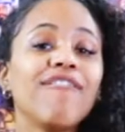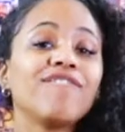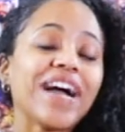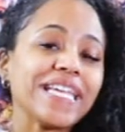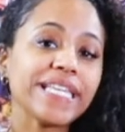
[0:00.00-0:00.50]
I'll
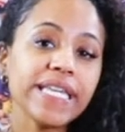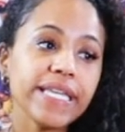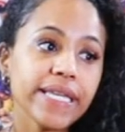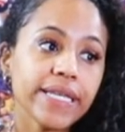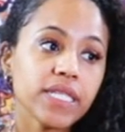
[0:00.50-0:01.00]
fight
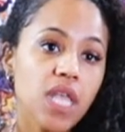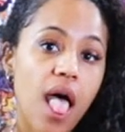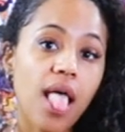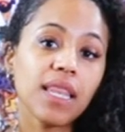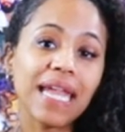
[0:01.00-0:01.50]
kids
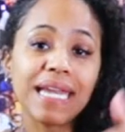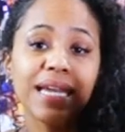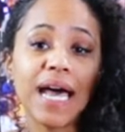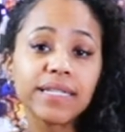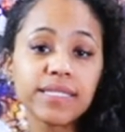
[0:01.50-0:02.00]

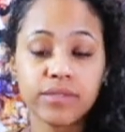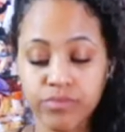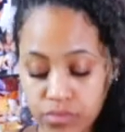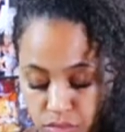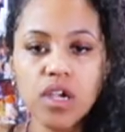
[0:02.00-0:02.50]
like that.
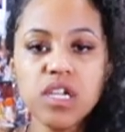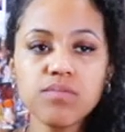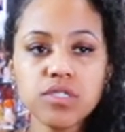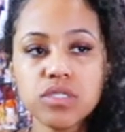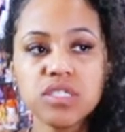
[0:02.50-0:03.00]
He
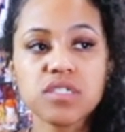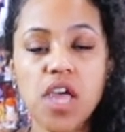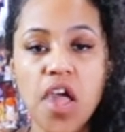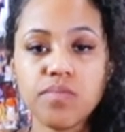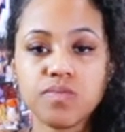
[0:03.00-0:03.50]
up there his
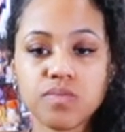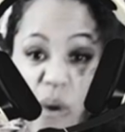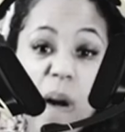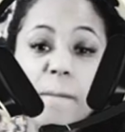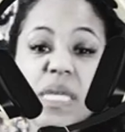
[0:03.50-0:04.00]
game.
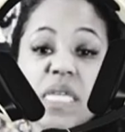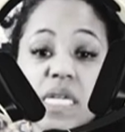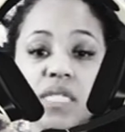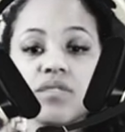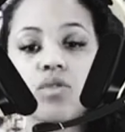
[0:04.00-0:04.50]
Oh
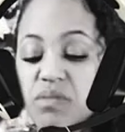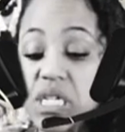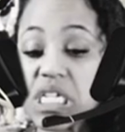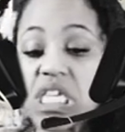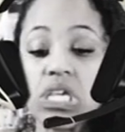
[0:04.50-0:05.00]
man,
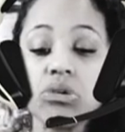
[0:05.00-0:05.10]
I'm gonna